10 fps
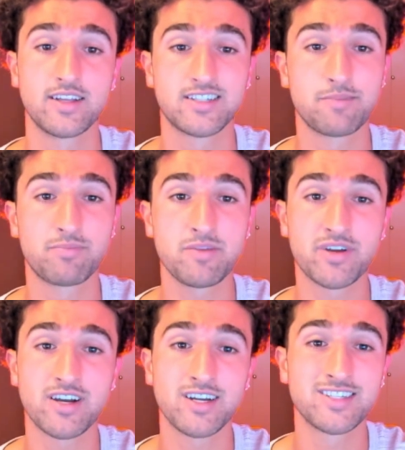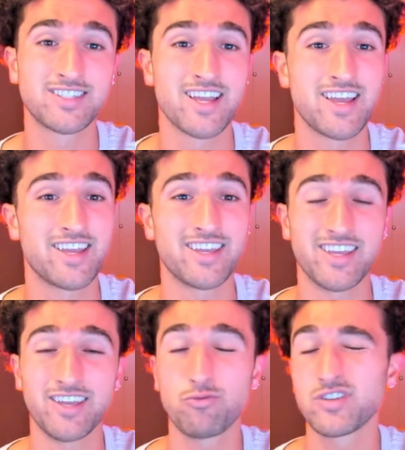simply because
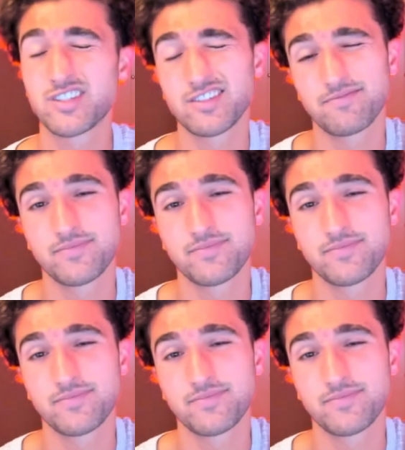it was